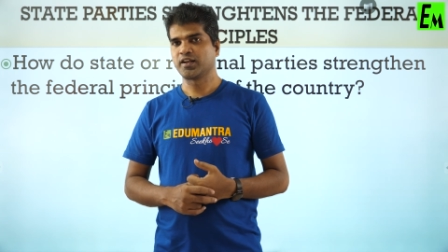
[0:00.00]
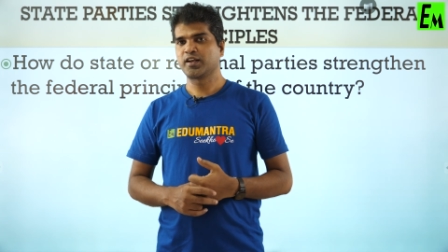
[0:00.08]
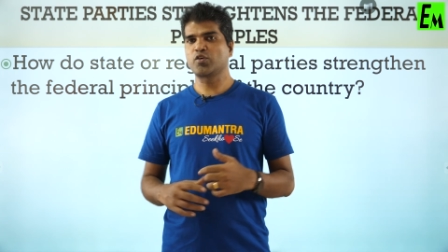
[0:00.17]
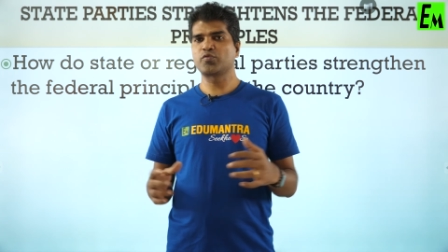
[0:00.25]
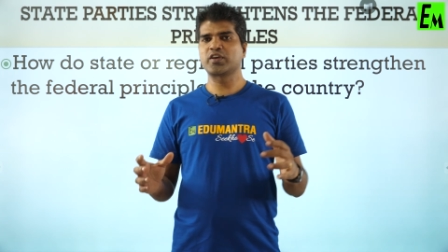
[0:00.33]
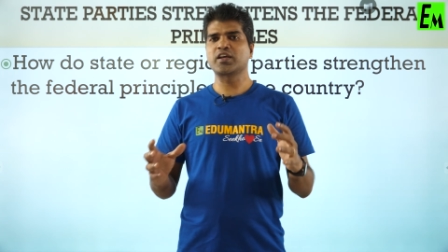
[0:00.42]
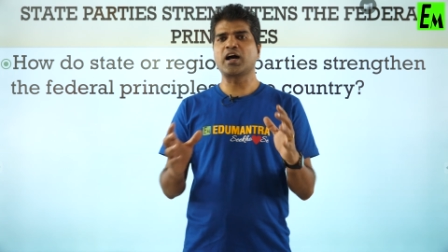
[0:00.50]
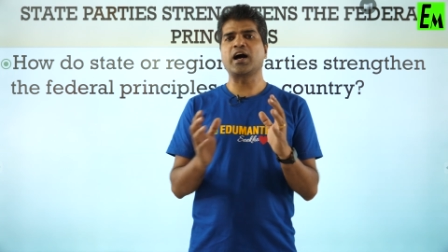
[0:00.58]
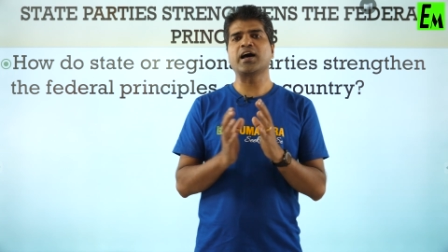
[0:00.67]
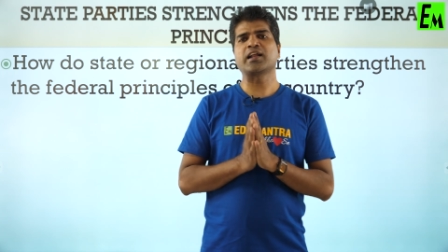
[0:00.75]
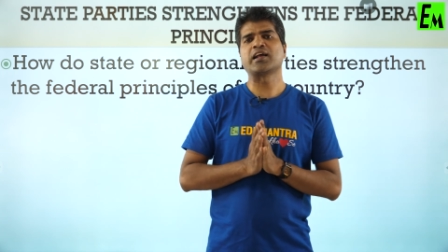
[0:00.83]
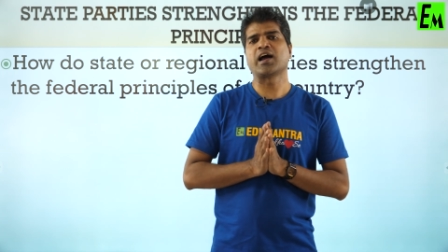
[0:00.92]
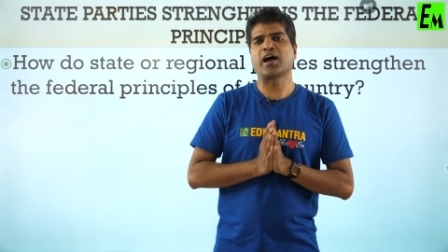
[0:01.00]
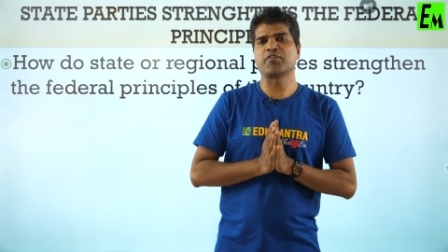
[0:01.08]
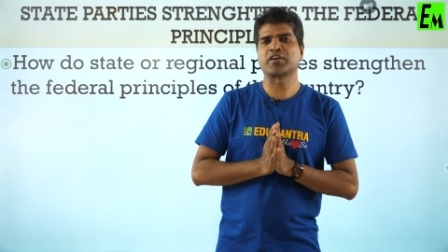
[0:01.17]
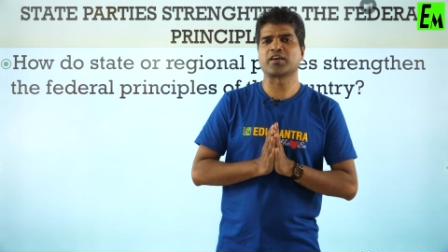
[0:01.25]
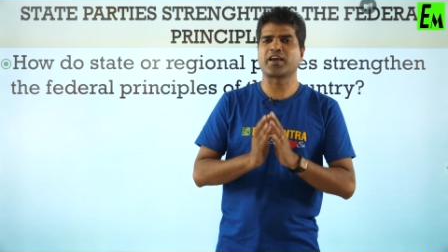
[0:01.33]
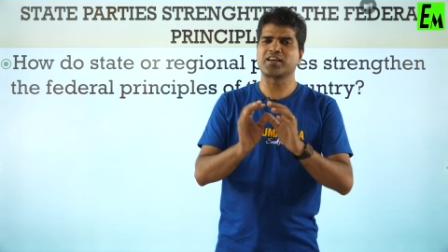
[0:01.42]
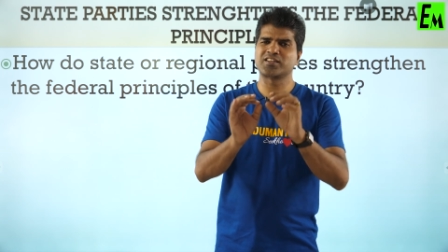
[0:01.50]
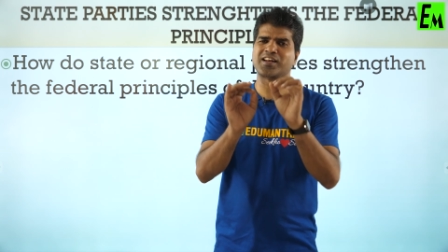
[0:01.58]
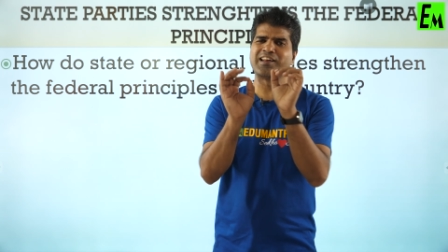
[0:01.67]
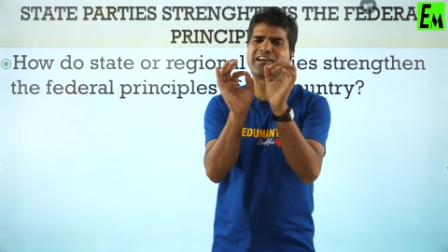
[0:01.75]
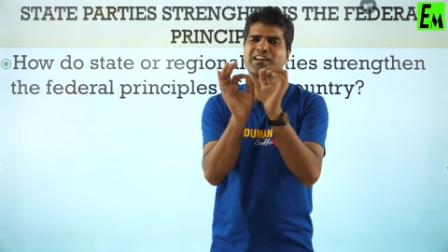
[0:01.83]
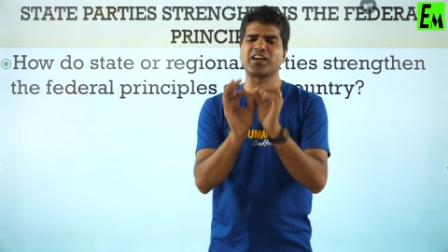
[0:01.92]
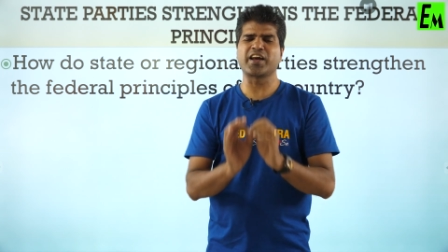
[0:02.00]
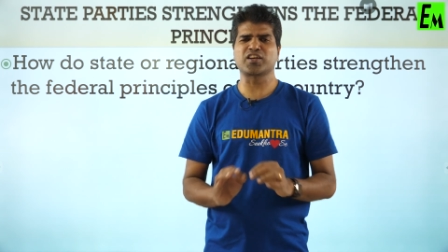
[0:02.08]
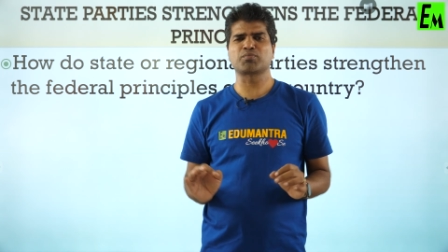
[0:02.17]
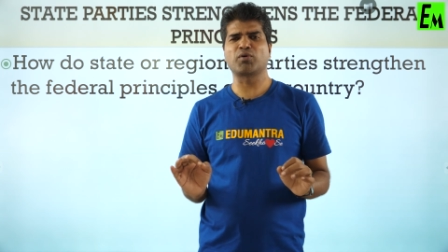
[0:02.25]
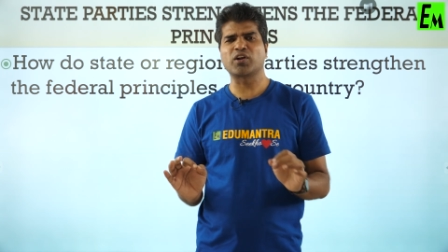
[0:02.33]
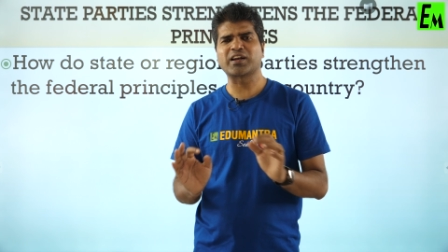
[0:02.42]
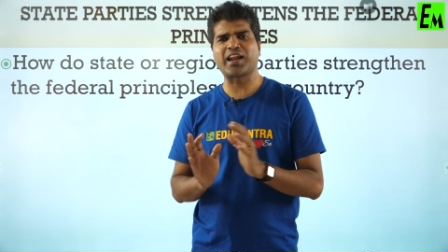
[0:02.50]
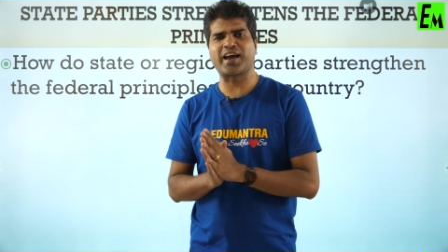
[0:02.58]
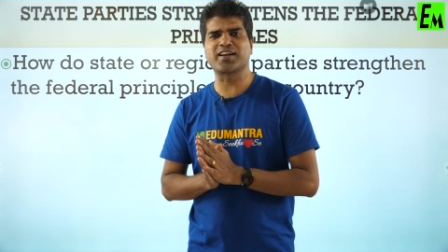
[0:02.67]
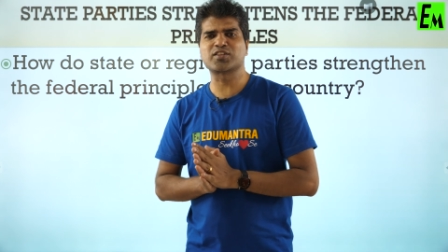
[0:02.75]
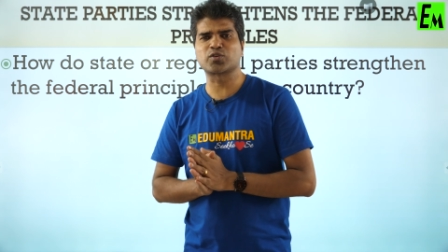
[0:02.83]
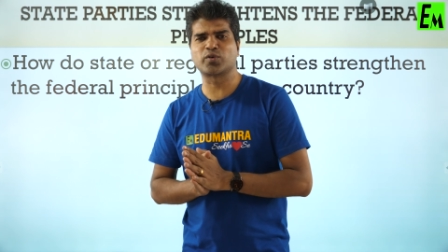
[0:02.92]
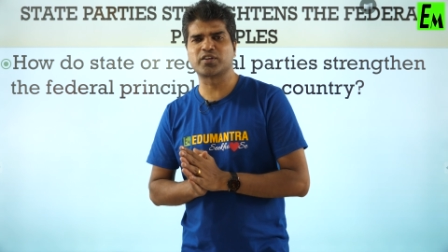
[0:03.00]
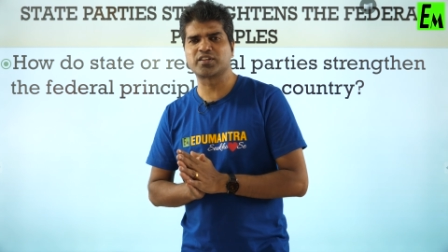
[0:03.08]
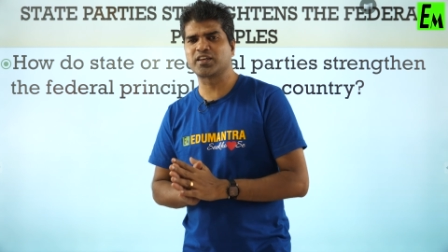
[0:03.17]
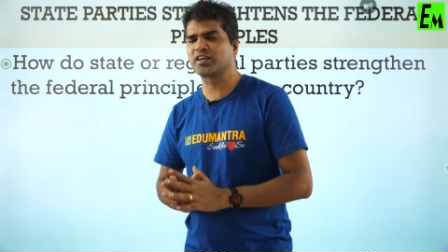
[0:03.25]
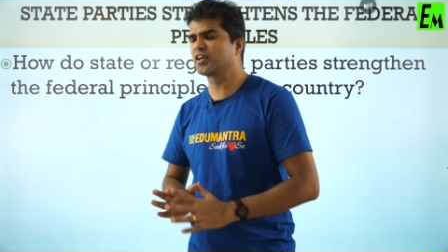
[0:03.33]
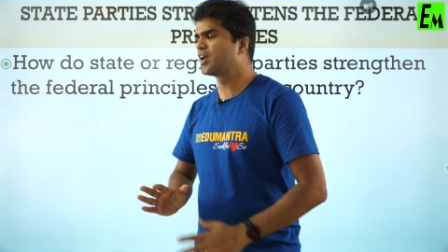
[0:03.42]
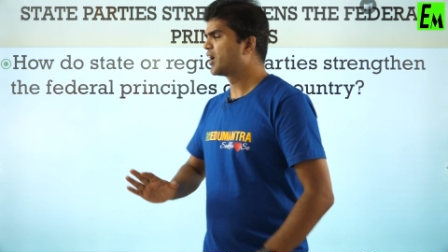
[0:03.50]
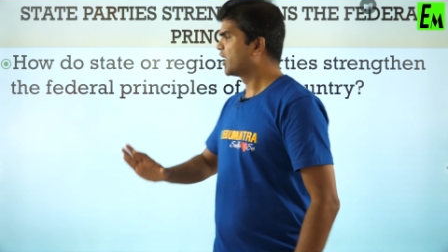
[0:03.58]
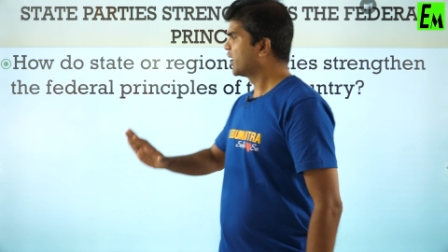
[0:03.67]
Now we are having a little a small glance on the